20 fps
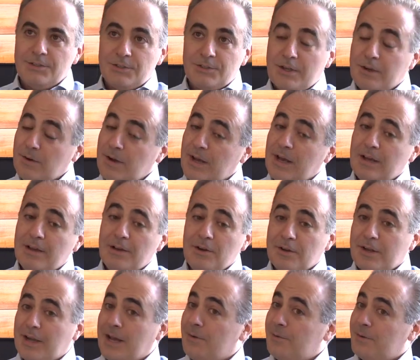so, uh,
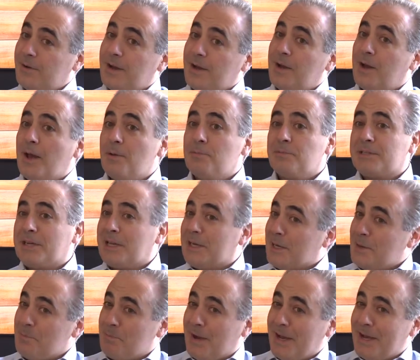look, I, am
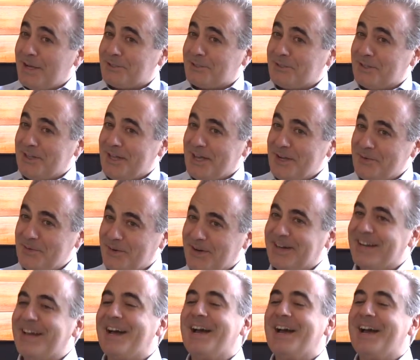slightly biased on that one.